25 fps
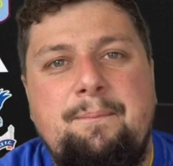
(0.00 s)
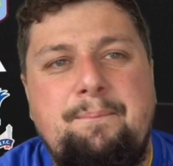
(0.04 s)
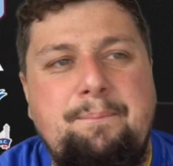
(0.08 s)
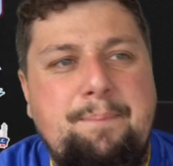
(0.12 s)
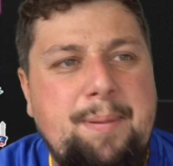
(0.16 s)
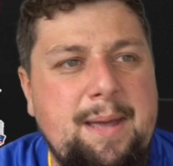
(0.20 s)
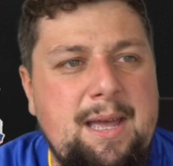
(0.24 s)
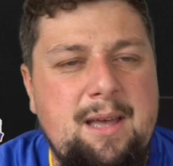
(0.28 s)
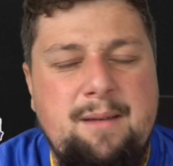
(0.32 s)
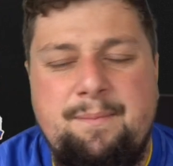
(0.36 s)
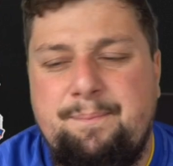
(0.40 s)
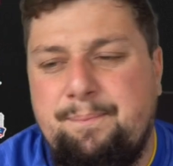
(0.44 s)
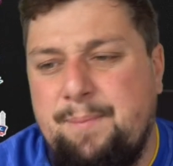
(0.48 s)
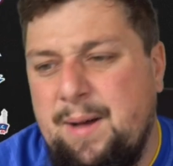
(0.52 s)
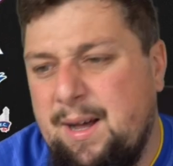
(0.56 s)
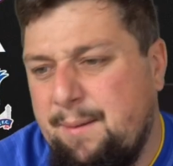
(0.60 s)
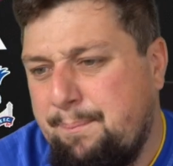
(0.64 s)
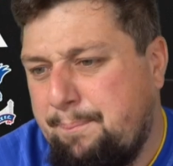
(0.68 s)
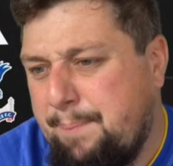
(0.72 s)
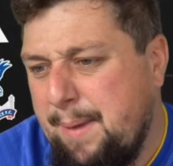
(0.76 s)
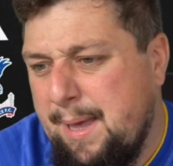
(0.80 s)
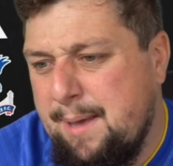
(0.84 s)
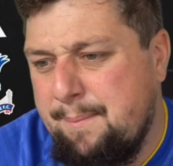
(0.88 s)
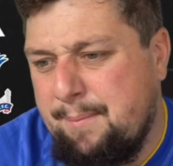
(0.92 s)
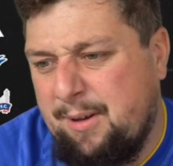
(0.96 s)
Bit
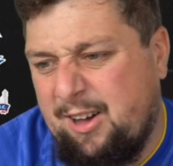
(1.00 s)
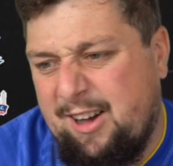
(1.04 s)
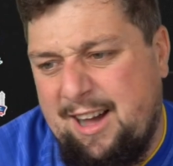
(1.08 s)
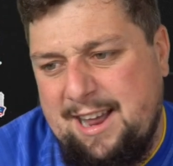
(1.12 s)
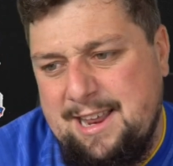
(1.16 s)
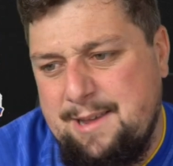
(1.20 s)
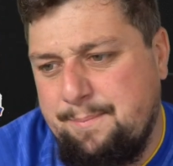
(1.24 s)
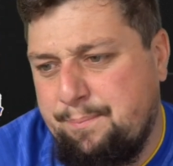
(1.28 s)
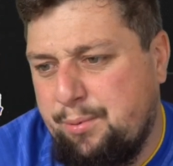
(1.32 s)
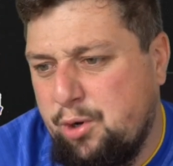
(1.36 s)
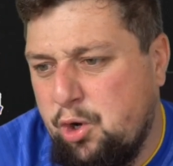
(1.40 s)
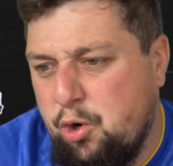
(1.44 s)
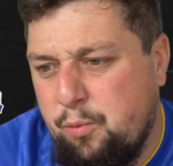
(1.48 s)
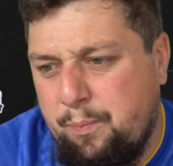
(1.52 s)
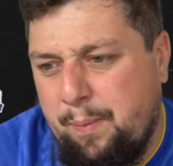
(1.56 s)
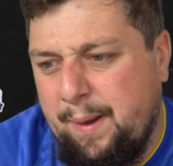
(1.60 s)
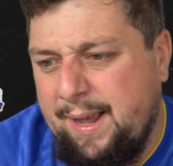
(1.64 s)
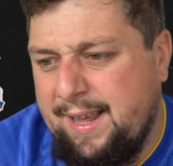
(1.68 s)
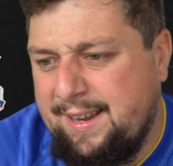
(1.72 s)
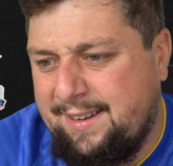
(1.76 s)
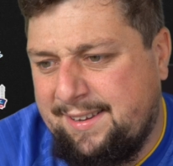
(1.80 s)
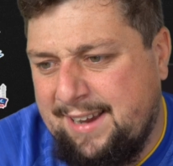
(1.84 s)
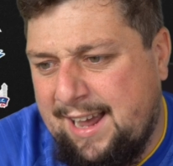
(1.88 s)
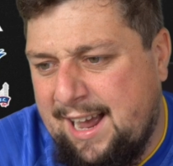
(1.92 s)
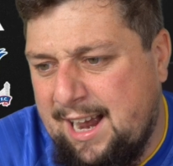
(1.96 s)
of light blue,
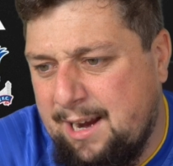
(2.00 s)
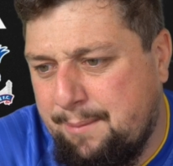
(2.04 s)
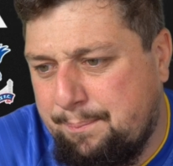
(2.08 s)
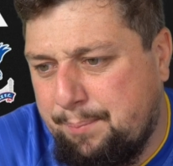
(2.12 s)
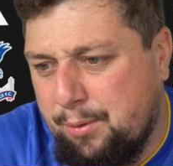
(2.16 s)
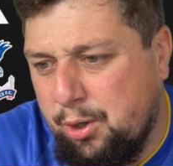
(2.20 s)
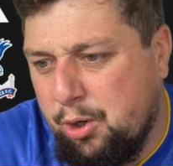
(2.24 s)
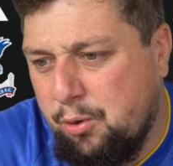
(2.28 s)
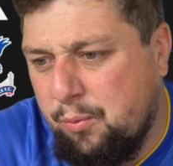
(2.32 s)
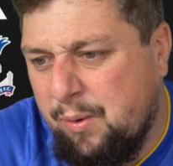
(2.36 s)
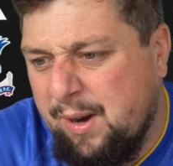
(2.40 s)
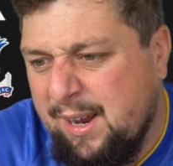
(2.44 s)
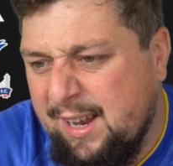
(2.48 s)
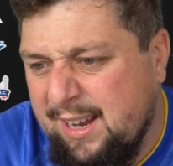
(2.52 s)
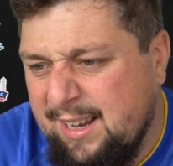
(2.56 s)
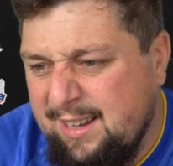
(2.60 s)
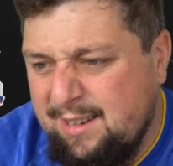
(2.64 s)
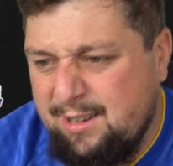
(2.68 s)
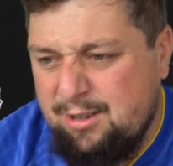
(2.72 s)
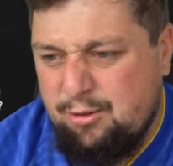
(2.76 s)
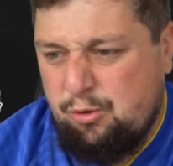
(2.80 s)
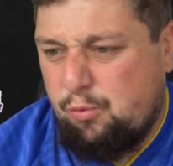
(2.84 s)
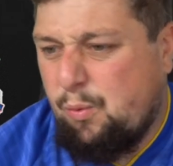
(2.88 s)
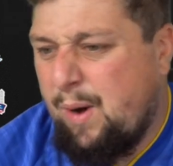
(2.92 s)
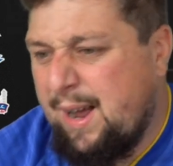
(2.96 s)
bit of dark blue,
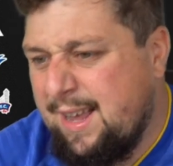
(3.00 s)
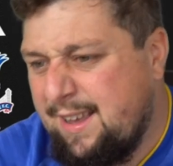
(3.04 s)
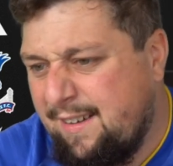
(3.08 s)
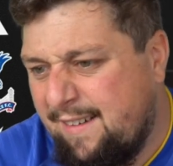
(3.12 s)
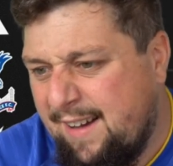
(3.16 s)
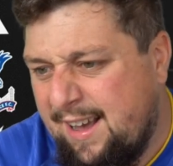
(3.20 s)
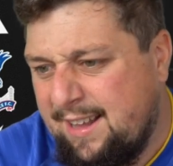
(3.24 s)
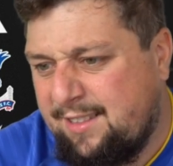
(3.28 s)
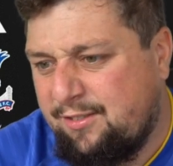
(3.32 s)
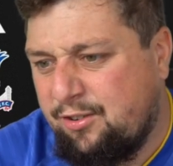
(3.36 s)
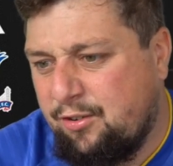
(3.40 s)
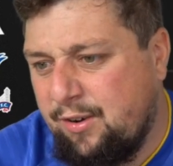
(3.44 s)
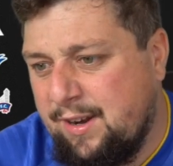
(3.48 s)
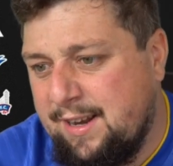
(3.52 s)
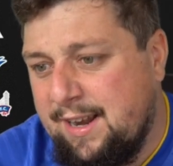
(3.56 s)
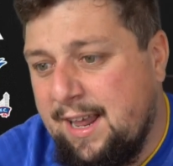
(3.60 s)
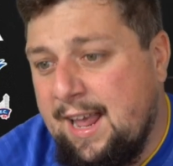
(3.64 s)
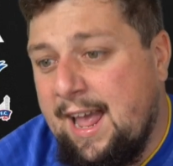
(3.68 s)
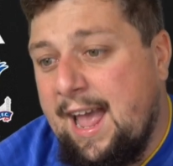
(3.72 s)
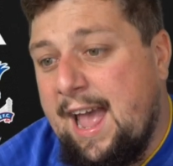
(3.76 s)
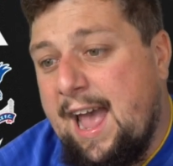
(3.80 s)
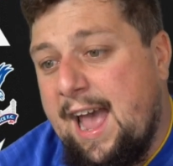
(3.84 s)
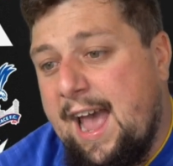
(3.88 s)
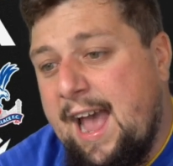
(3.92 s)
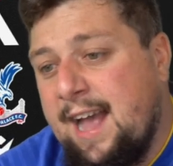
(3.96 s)
white lettering.
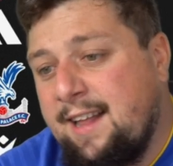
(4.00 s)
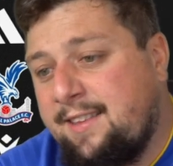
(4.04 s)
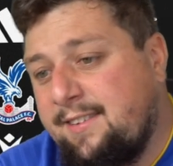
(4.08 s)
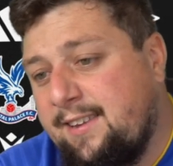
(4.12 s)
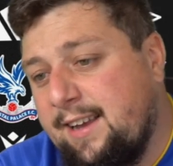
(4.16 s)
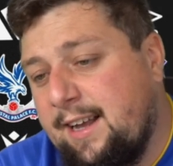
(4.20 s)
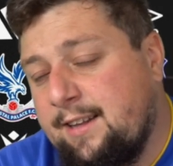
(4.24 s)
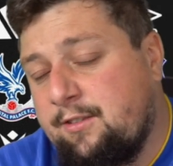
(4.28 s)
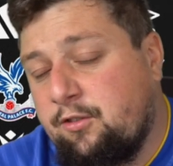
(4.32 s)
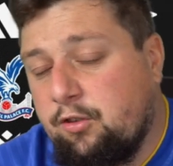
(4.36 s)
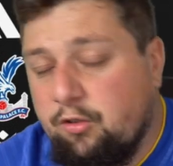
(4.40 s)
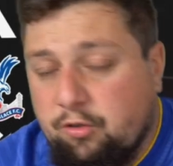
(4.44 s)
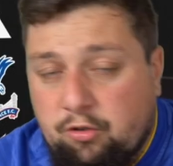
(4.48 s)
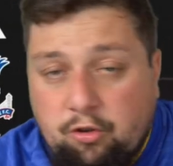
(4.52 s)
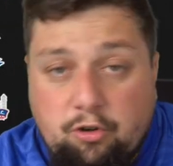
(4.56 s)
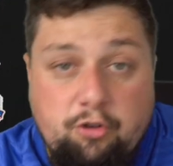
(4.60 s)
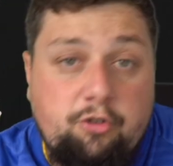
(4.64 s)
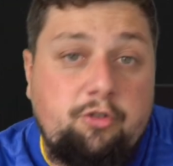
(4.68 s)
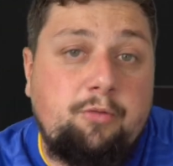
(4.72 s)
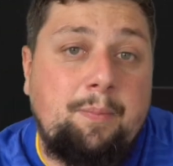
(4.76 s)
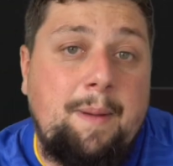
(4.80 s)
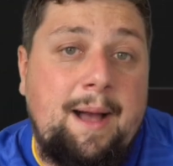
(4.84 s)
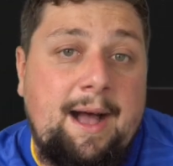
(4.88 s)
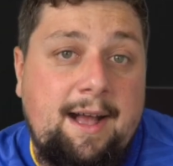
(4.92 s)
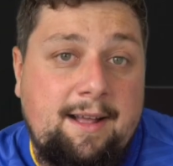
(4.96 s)
Etihad does look
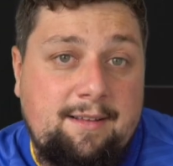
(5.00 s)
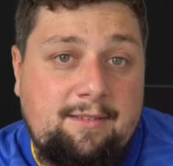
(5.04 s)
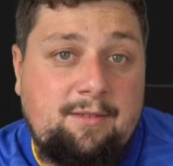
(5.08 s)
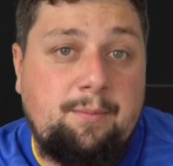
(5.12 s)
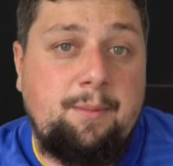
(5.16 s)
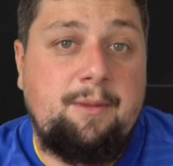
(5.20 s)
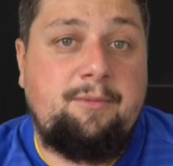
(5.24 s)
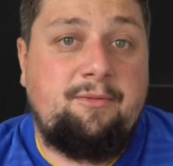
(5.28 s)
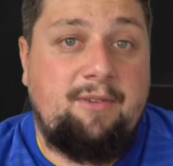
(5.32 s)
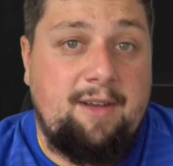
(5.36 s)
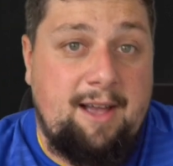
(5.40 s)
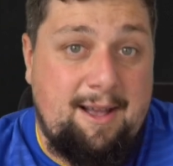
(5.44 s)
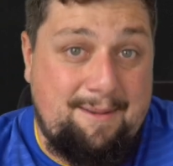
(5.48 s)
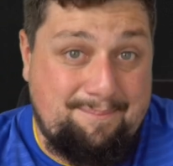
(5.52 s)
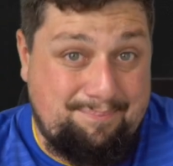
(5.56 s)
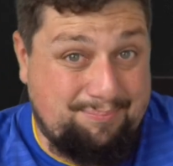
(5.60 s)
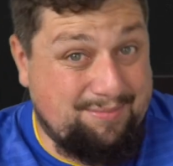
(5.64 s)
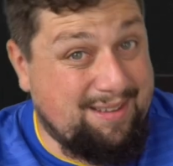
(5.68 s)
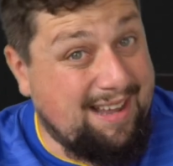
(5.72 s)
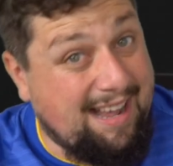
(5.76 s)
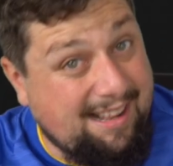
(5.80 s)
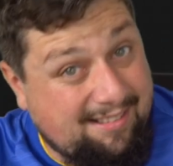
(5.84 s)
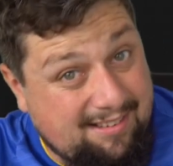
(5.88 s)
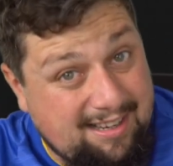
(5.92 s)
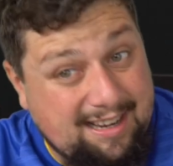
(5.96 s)
smart, to be fair.
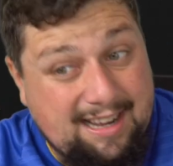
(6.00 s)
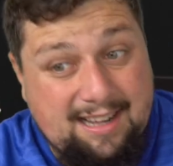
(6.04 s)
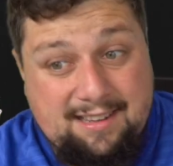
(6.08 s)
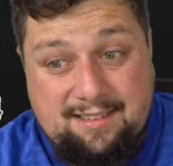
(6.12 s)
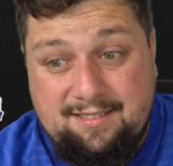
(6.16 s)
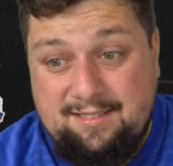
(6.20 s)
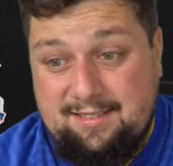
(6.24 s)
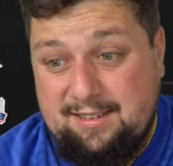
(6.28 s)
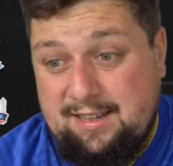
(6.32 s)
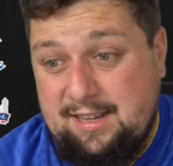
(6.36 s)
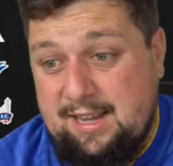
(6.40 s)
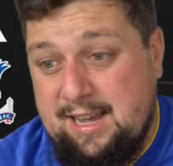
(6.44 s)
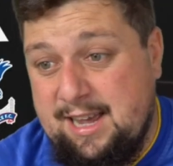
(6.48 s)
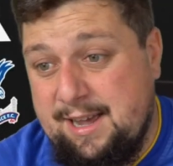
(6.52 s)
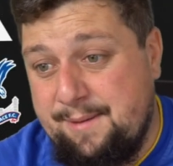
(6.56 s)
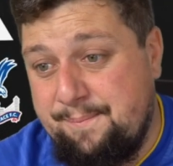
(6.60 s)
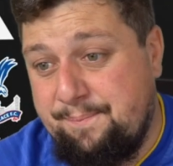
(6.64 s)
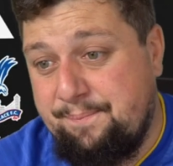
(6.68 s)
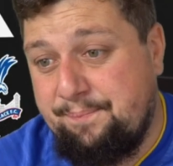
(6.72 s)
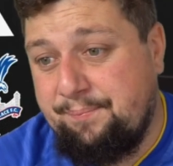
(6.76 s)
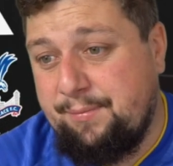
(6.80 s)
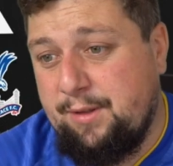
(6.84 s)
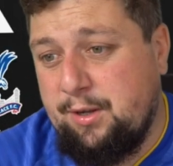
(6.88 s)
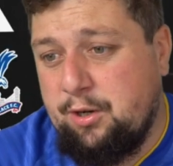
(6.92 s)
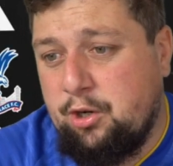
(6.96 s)
The
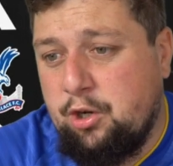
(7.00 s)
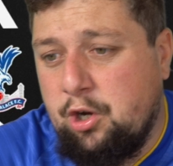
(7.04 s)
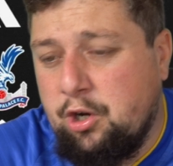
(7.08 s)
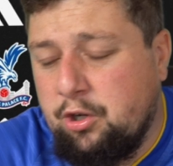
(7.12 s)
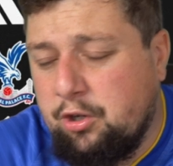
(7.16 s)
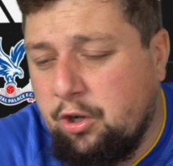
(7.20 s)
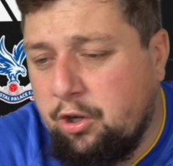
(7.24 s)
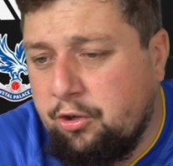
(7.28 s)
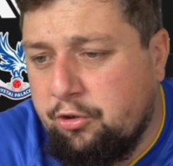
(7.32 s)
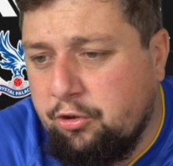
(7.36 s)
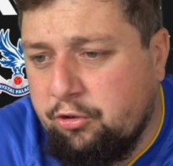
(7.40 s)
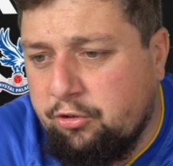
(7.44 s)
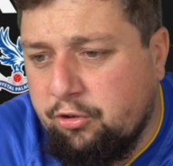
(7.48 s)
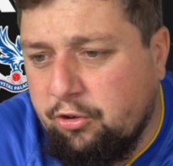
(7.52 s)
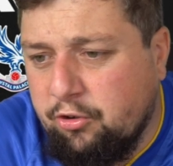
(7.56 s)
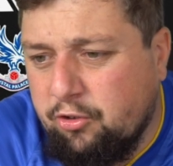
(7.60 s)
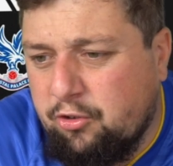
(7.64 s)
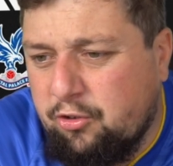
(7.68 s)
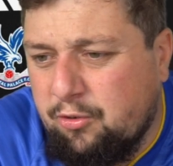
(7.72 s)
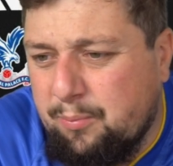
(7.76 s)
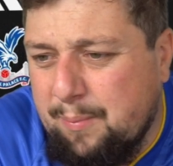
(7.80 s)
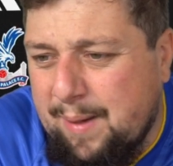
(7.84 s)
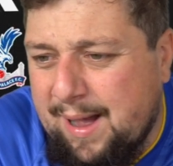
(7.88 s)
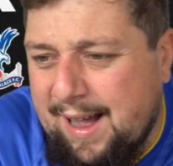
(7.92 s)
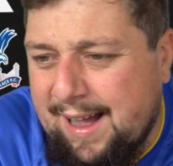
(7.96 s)
Etihad logo does look
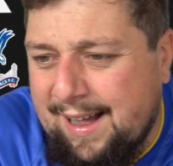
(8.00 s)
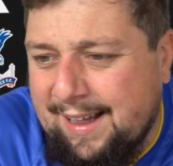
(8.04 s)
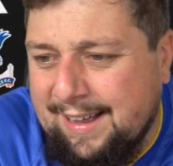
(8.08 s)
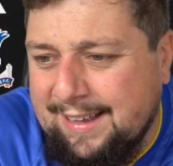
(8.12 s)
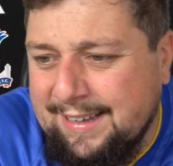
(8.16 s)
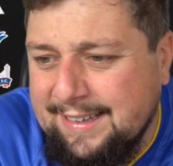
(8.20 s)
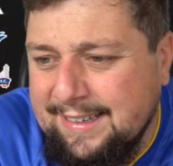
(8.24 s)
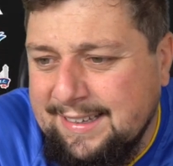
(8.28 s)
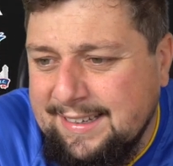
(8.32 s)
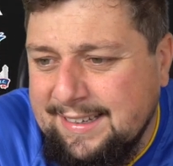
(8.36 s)
smart.